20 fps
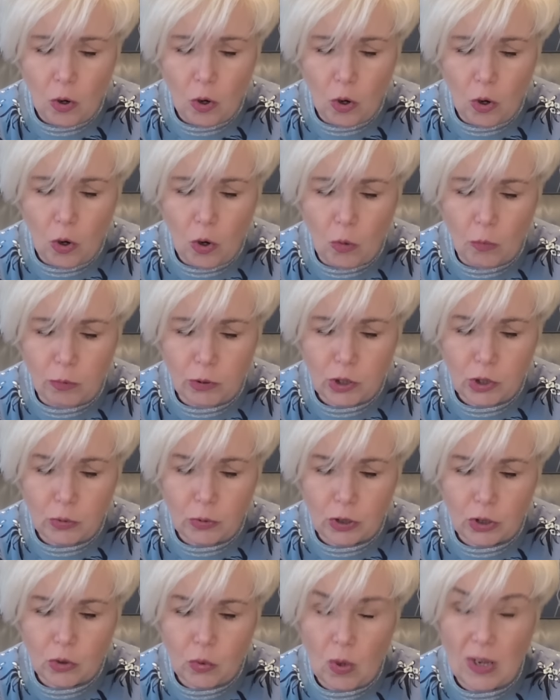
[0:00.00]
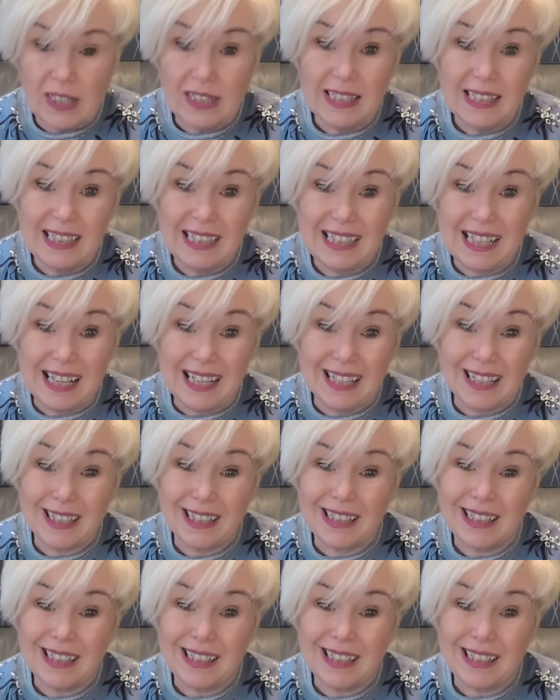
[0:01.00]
up to a 26.